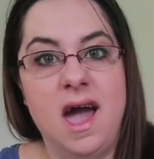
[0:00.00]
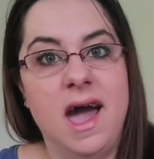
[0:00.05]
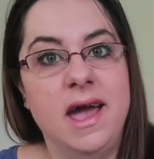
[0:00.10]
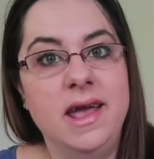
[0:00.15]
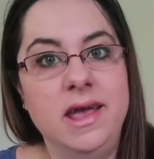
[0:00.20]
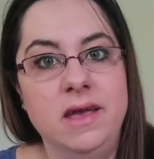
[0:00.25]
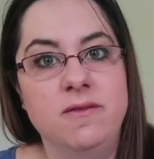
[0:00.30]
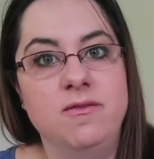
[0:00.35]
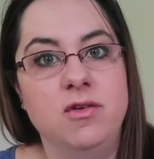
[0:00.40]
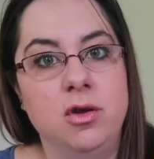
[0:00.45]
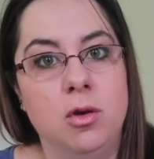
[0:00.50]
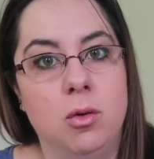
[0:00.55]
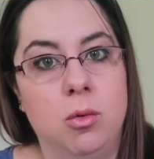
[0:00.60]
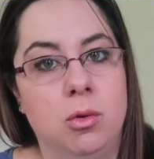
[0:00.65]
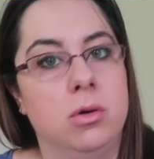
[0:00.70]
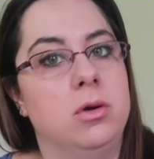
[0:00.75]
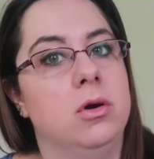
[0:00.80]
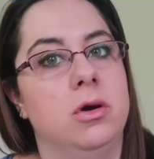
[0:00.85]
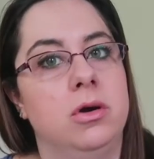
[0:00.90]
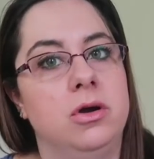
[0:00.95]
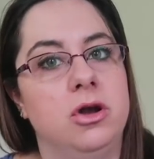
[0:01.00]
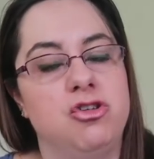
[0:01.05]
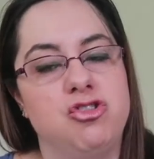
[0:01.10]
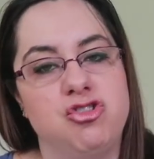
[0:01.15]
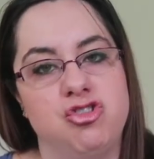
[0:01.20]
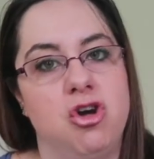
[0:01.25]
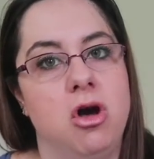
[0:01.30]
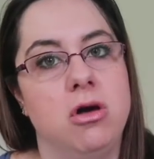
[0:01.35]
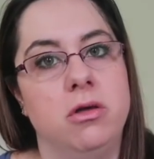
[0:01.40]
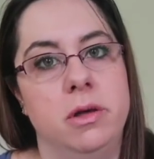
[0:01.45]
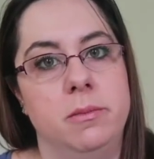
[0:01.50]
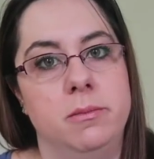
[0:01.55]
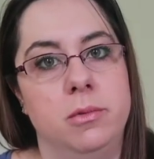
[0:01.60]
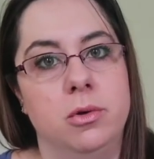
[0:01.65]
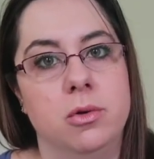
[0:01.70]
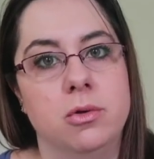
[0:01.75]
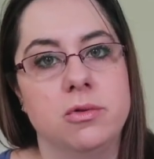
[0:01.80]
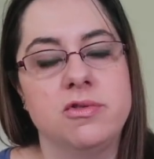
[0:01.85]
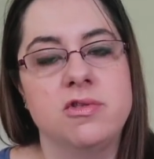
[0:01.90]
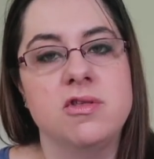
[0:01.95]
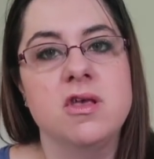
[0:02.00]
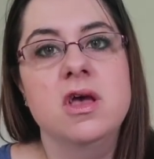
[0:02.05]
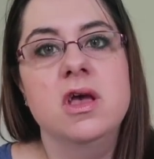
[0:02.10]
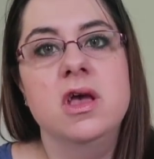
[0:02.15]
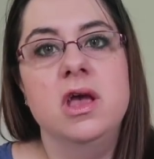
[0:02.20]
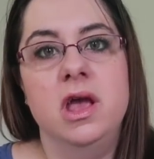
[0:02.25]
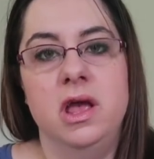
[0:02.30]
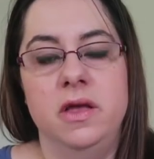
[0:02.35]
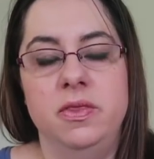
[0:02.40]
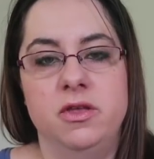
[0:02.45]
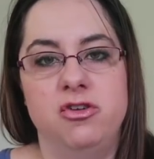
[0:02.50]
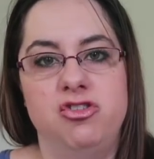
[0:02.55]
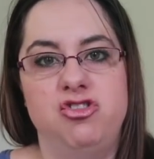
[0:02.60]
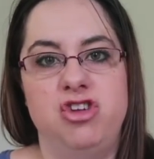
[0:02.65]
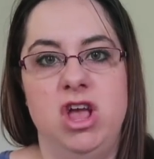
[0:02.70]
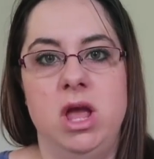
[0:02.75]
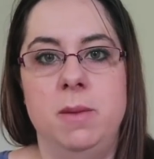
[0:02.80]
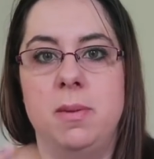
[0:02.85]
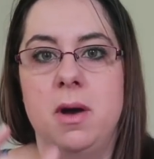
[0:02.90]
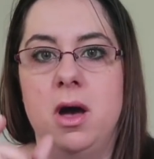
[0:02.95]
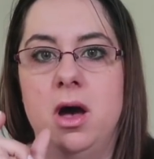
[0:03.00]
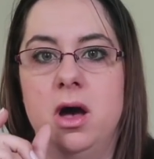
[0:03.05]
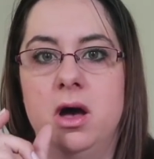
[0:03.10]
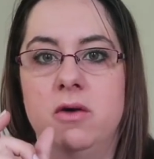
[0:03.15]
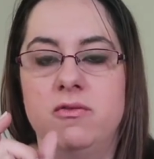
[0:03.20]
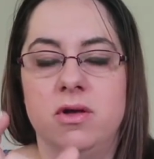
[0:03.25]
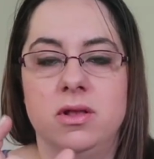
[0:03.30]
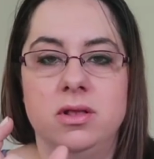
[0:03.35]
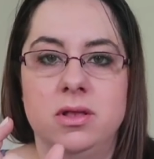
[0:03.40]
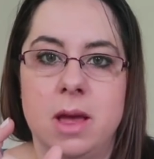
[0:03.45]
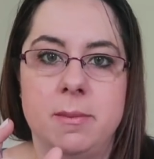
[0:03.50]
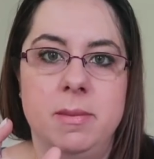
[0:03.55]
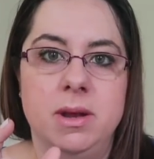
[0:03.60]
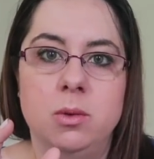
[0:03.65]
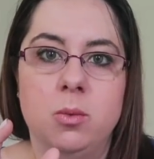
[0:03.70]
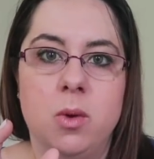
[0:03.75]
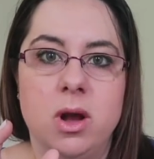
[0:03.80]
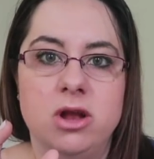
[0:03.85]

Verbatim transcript: I even ordered chocolate molds in the shape of lemon